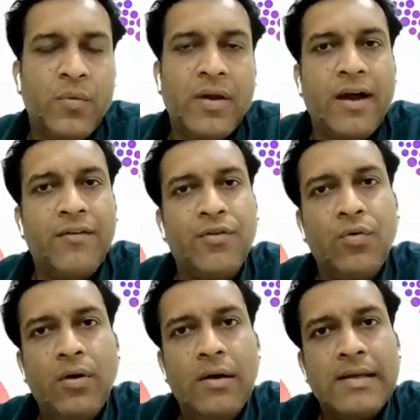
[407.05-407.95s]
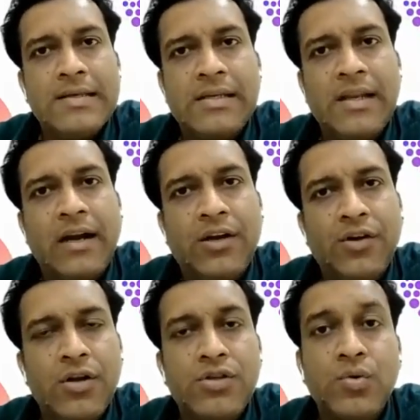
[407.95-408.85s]
you will have to
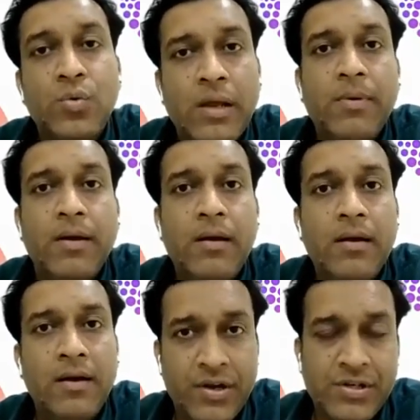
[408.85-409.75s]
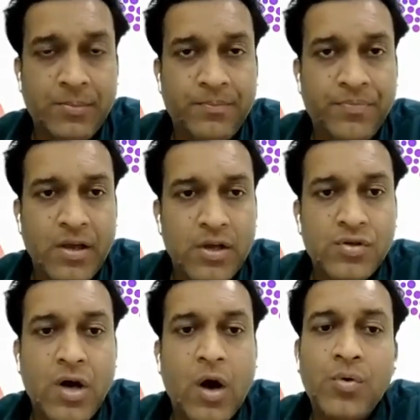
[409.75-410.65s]
select your suitable regime.
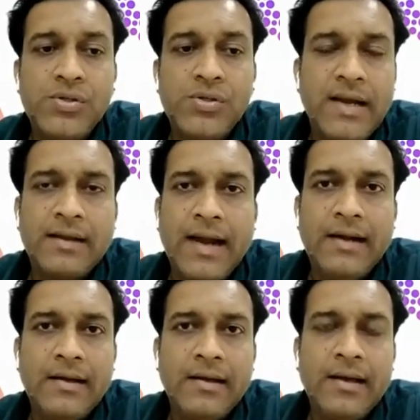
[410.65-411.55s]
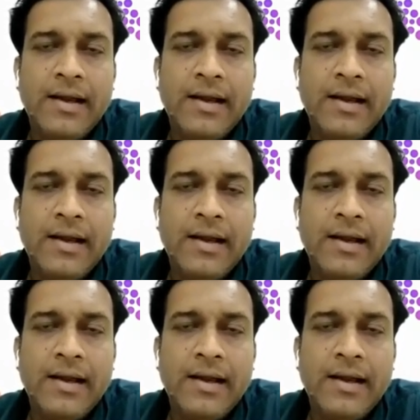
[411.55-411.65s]
So how to select that?